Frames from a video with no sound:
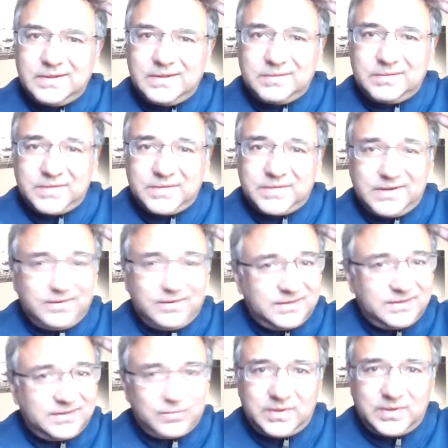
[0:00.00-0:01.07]
But Heidegger
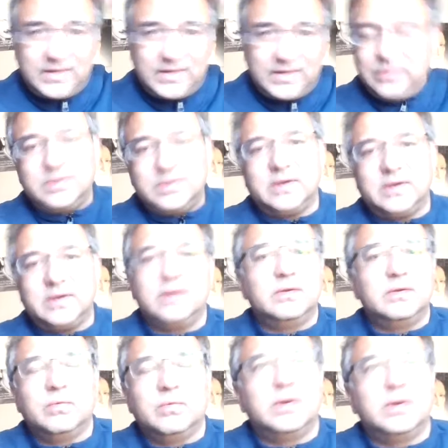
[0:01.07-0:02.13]
says we're not doing that
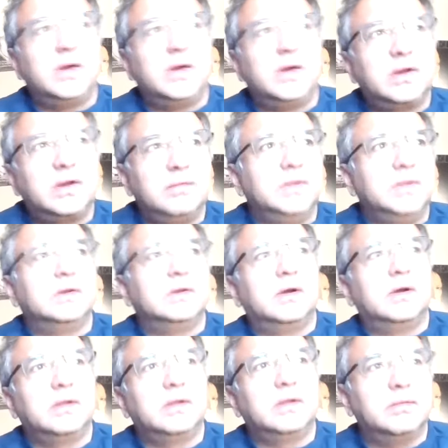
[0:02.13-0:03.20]
either. We're not going to be
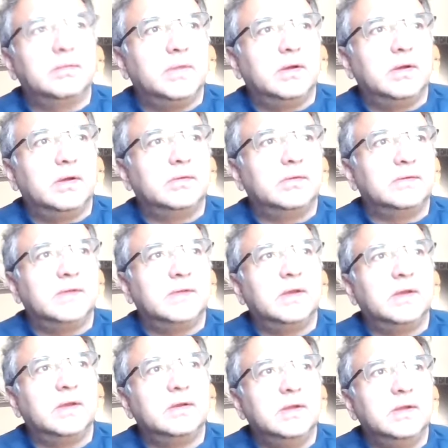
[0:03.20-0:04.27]
talking about this
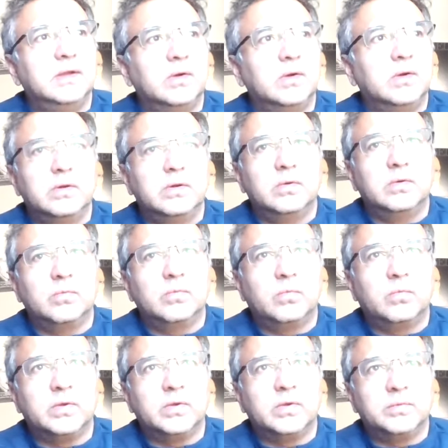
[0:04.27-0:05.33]
entity, although
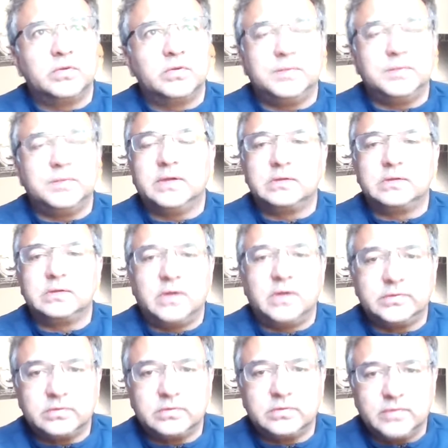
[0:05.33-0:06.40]
what's supposed to be
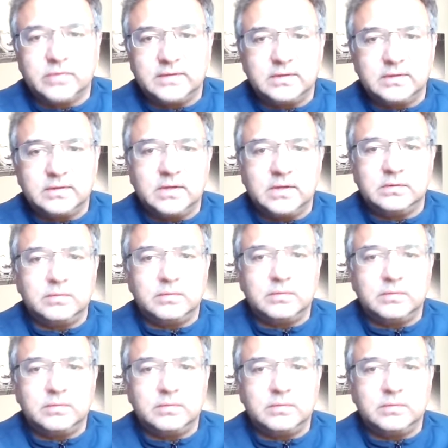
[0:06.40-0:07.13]
ontological and transcendental and